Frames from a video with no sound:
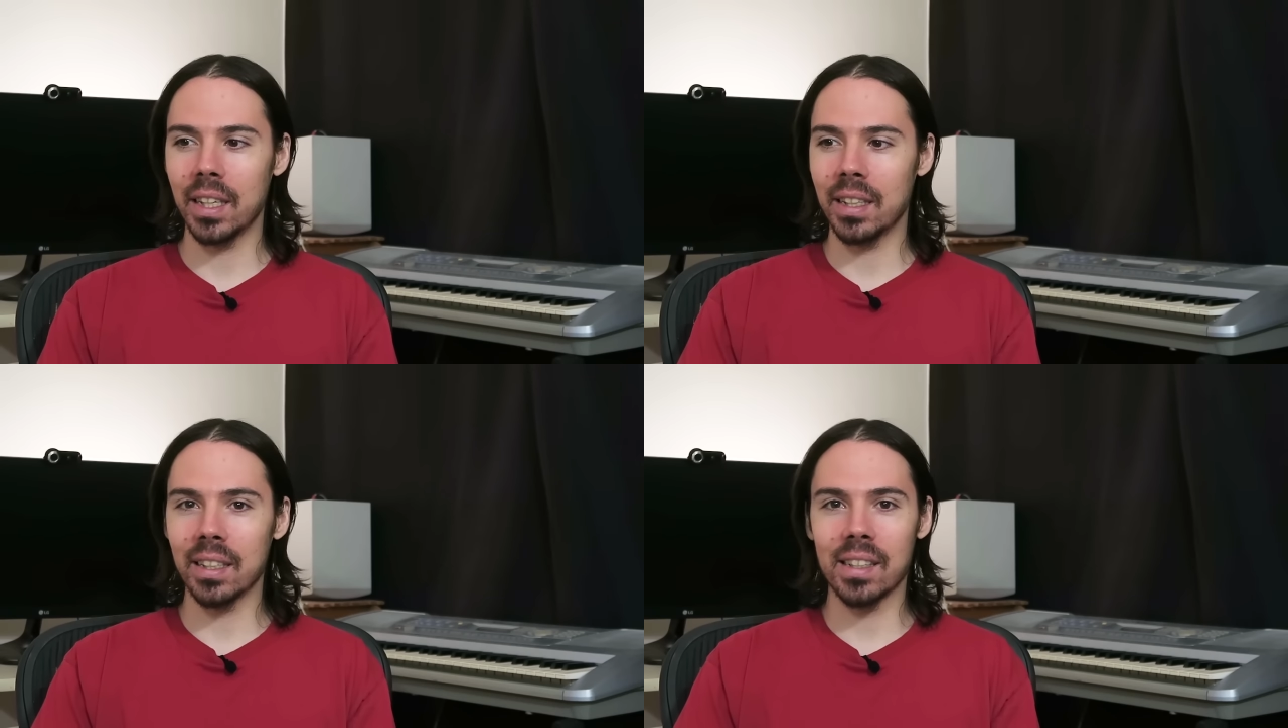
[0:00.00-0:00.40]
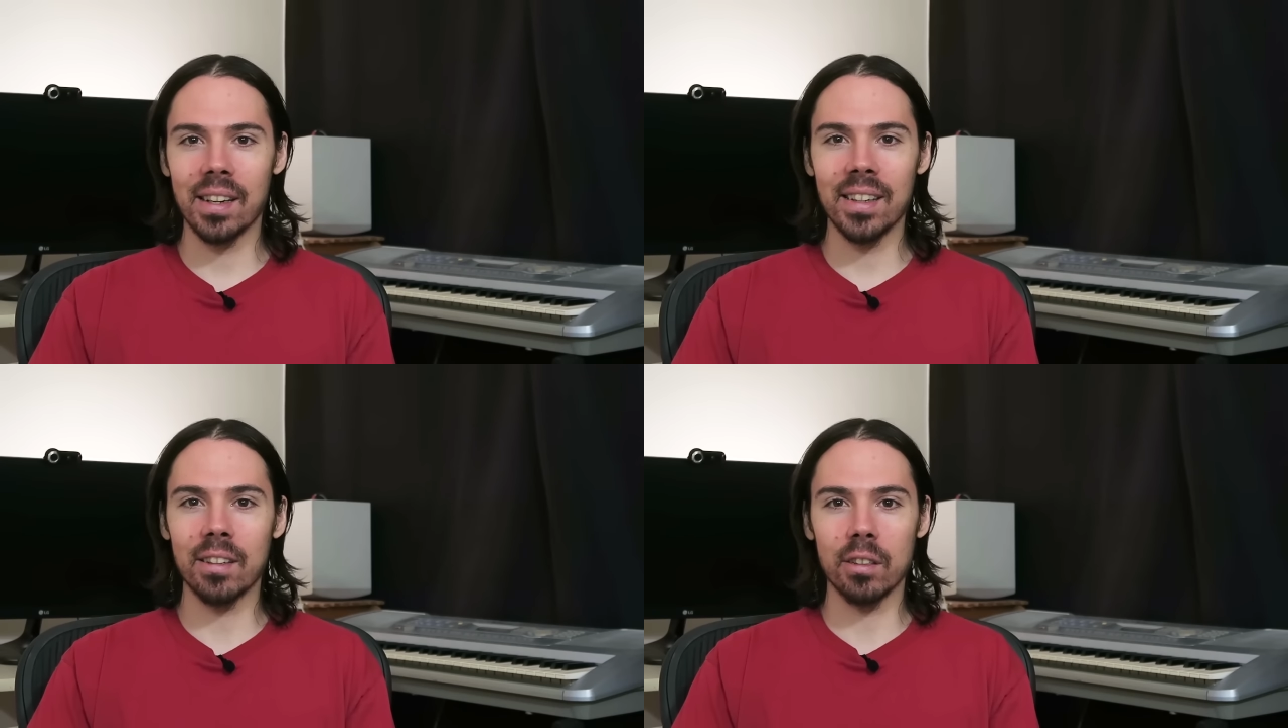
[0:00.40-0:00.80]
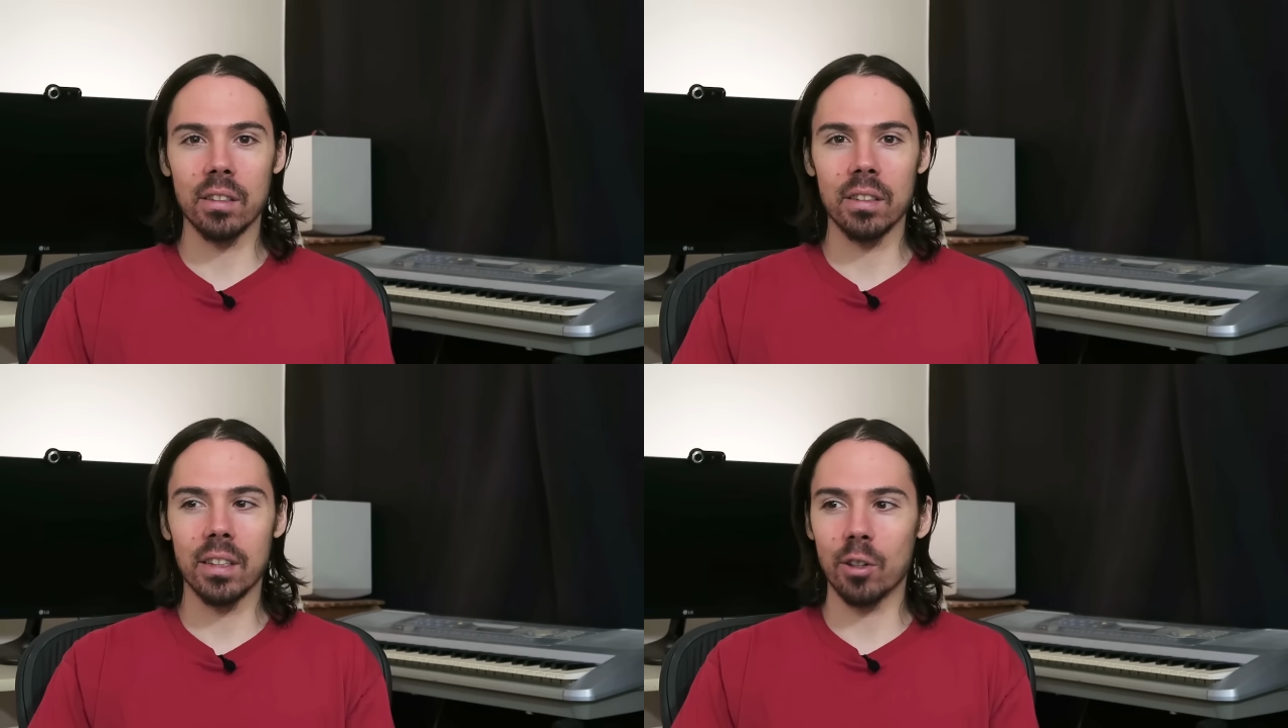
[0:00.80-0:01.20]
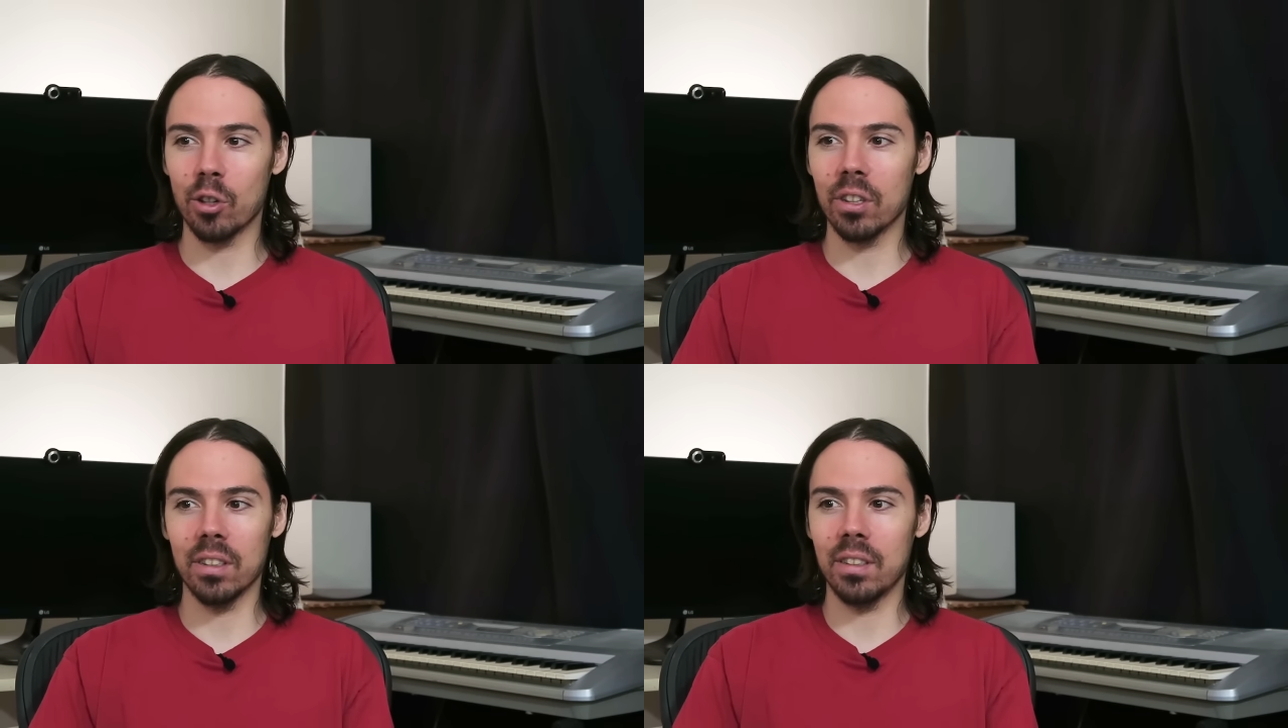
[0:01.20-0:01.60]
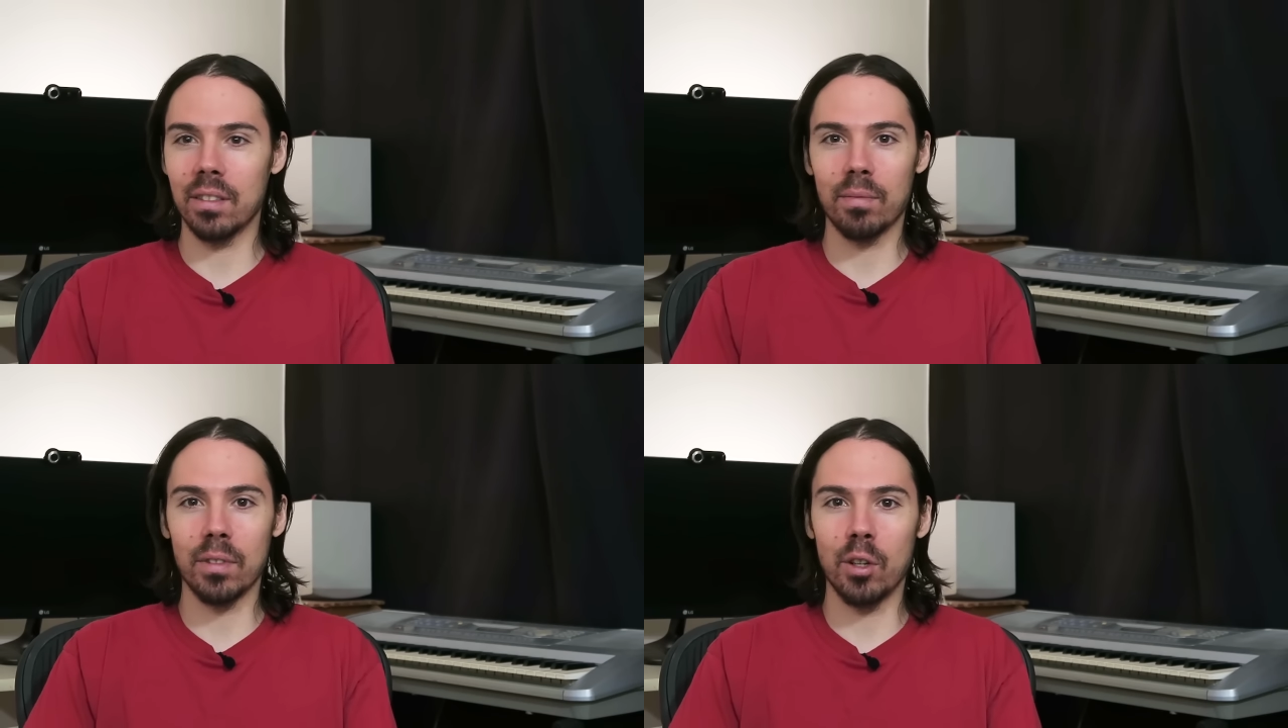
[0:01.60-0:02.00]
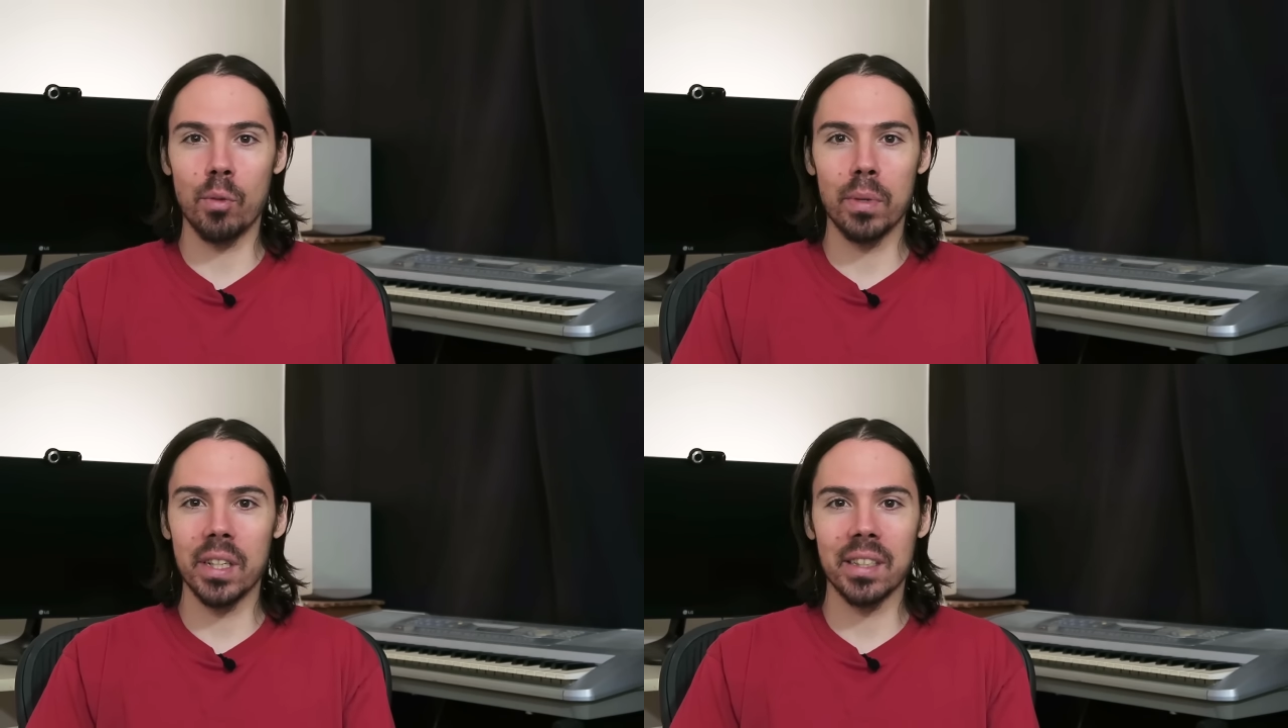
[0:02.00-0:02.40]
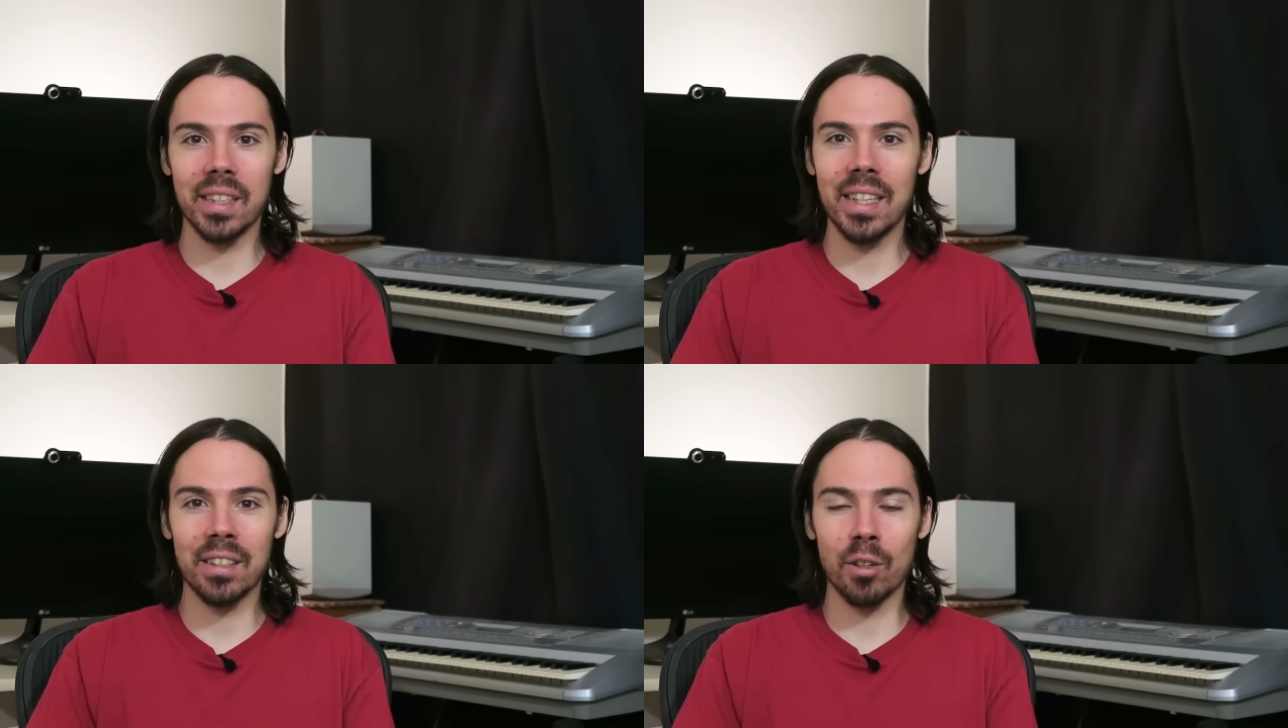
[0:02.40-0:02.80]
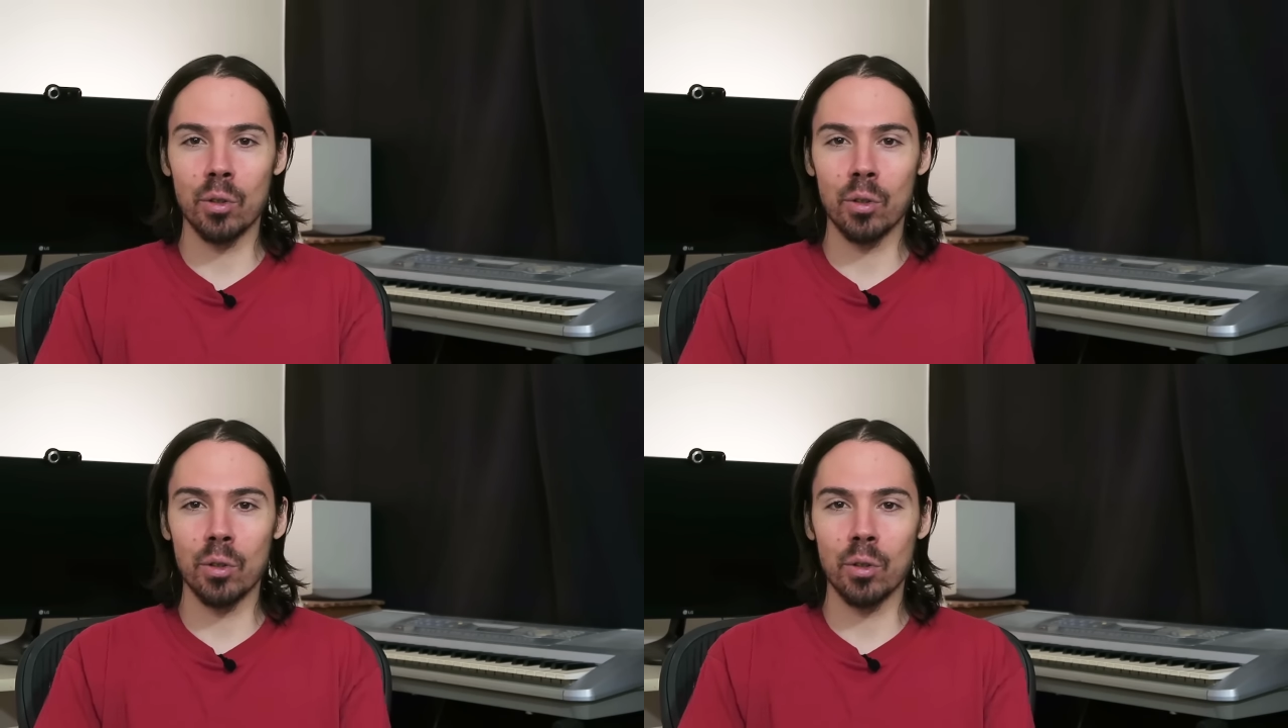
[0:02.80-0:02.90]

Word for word: in the title, or nobody sees it.